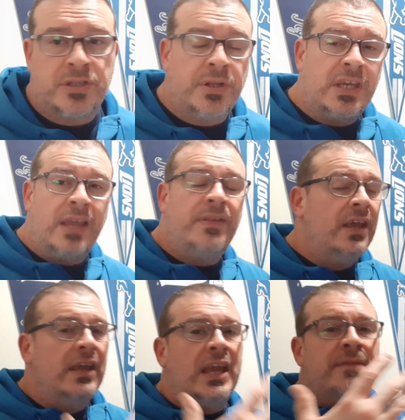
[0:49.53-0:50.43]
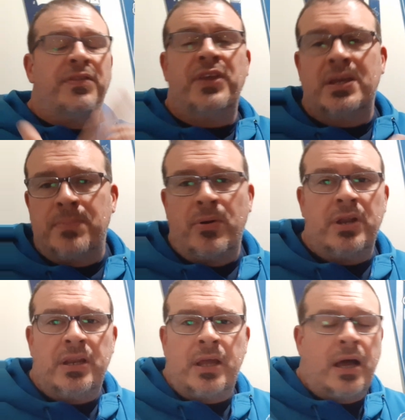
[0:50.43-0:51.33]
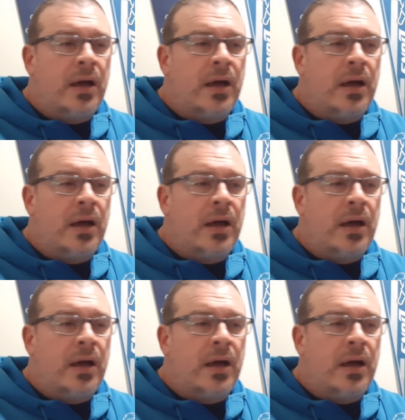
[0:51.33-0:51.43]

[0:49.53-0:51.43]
So if you think about it,